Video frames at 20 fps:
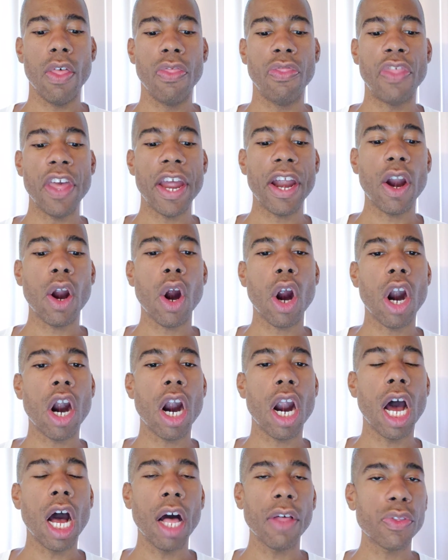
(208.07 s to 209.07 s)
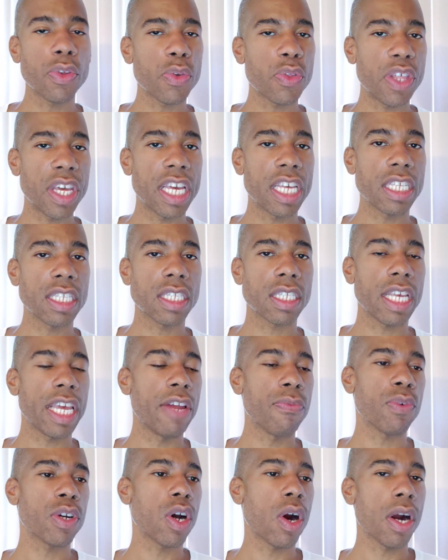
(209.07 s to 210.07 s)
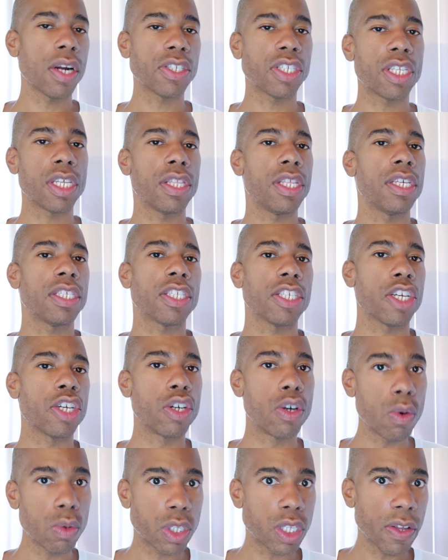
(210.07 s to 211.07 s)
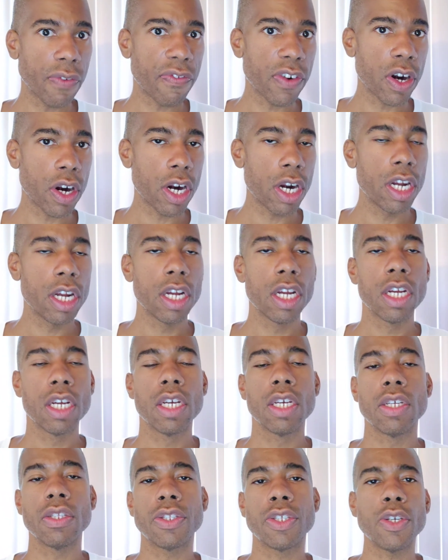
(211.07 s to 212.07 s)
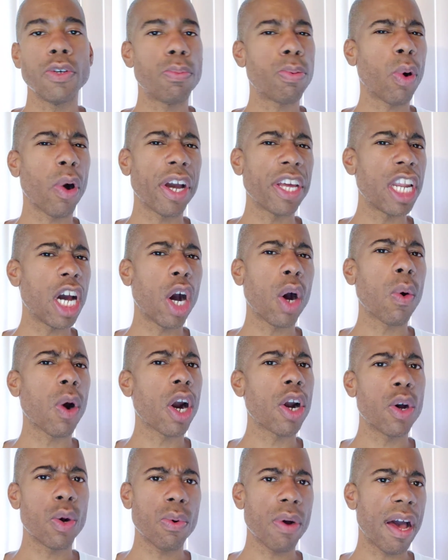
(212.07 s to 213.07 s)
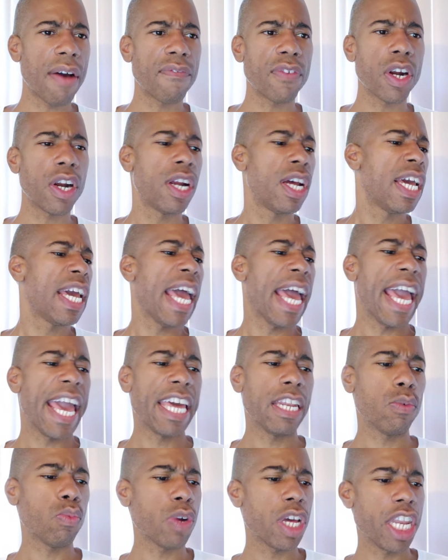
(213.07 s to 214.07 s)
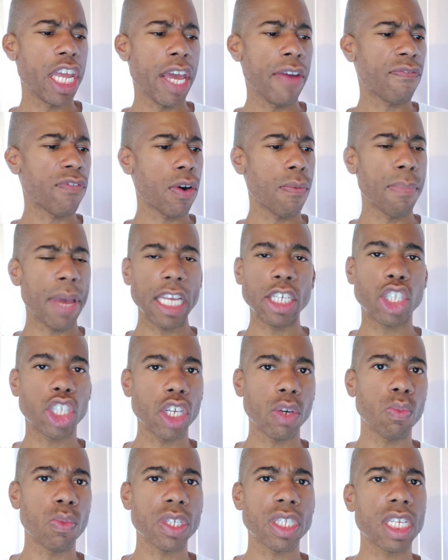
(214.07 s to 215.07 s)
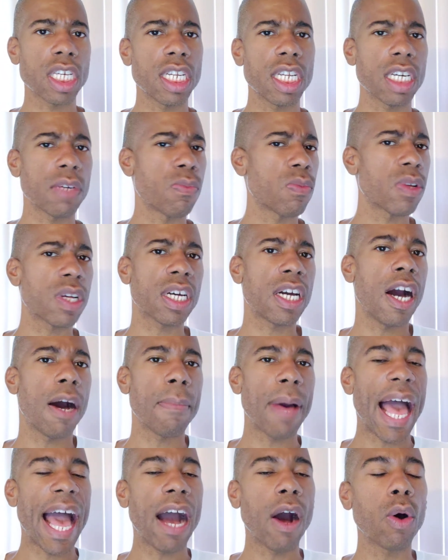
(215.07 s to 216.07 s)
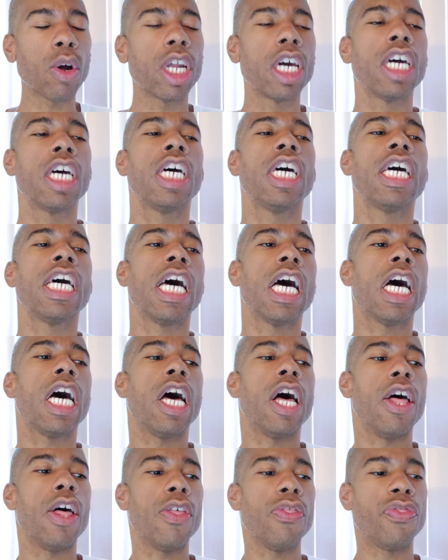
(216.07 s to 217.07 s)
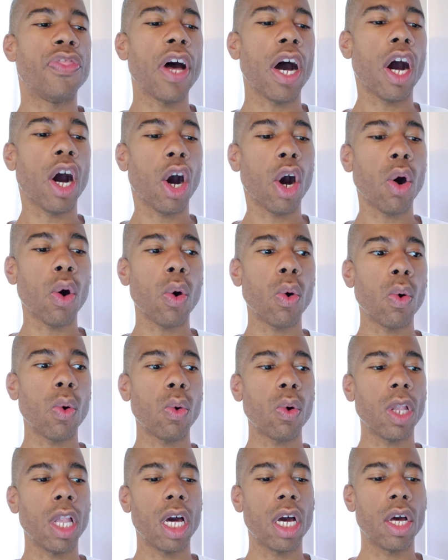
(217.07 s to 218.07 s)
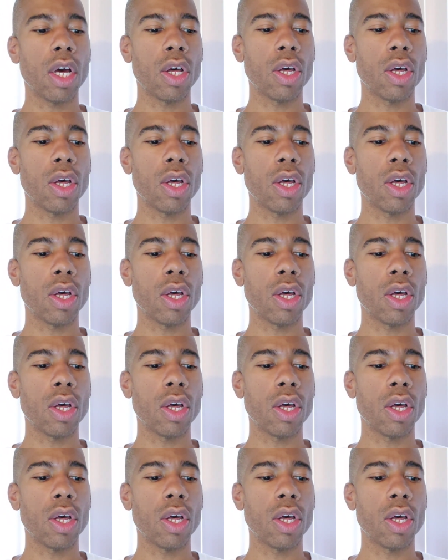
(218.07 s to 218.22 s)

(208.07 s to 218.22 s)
There are other things in regards to this Guccifer 2.0 or whoever, and when information was going to come out. The whole